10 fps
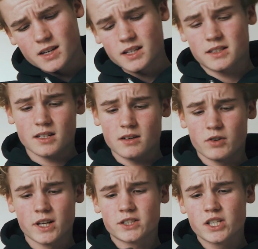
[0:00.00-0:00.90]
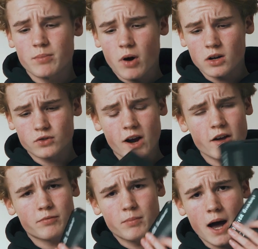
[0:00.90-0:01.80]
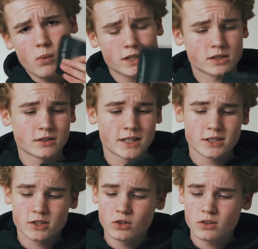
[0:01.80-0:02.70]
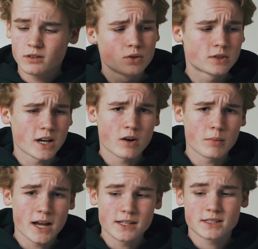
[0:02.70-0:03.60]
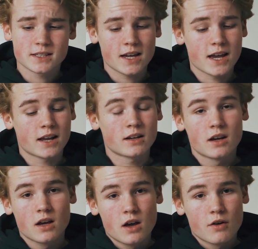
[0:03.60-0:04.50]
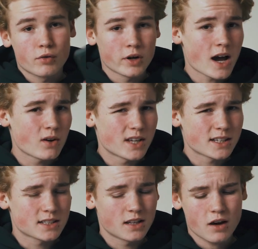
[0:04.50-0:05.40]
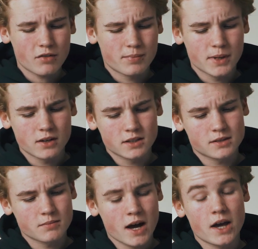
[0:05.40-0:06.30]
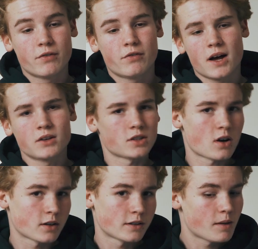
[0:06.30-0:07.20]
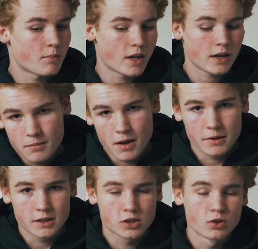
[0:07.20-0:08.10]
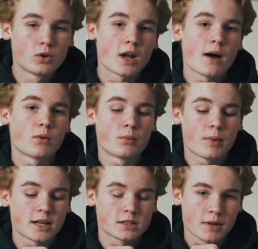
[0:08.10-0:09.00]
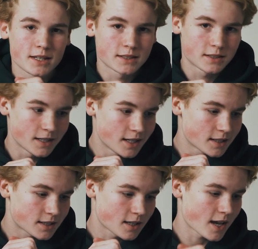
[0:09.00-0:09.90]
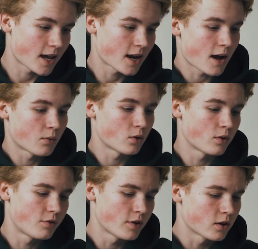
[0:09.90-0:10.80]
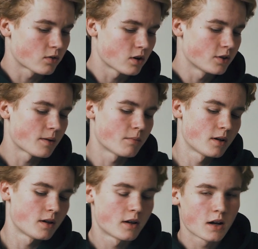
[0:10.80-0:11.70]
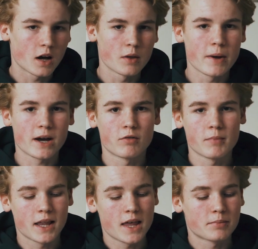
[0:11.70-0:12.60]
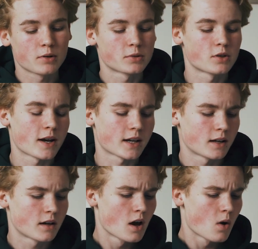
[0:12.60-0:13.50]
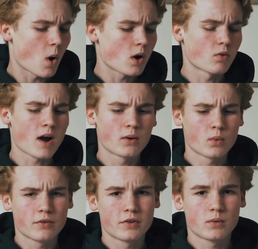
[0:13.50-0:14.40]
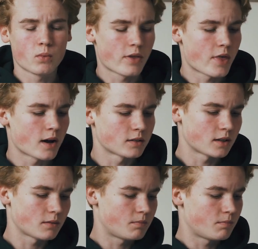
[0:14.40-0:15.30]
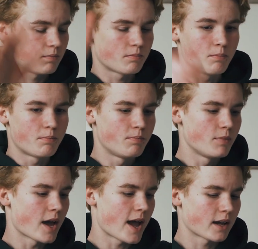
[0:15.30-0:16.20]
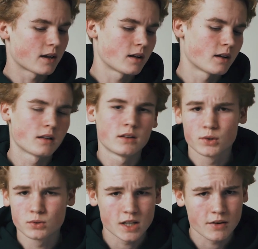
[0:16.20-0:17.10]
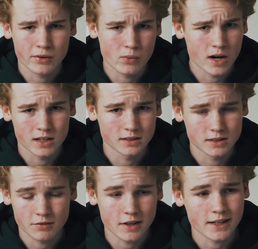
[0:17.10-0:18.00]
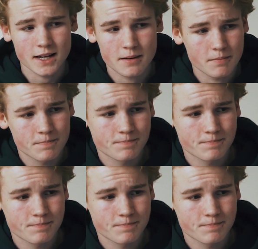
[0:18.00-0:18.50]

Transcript: It's a really cheap hard drive by Western Digital, 2 terabytes, and for now that's enough because my files aren't that big. Maybe soon I will buy some SSDs and I will Velcro them on the back of my laptop so I can walk around with it without it hanging loose everywhere and stuff like that.